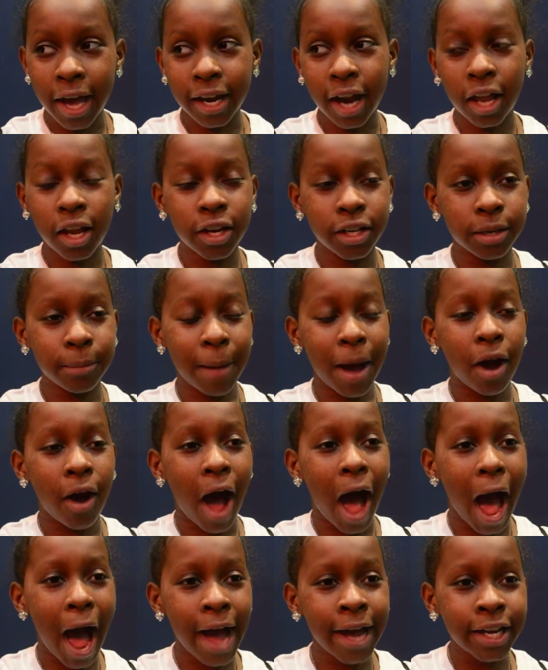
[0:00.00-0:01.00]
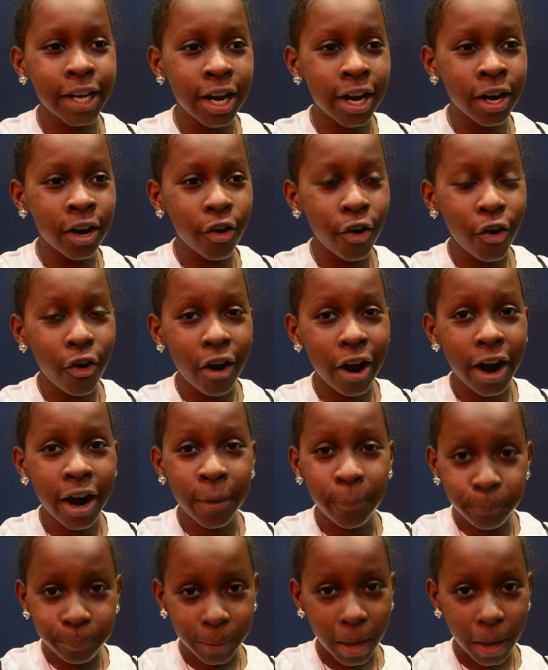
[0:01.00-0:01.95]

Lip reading: and I learned about iron ore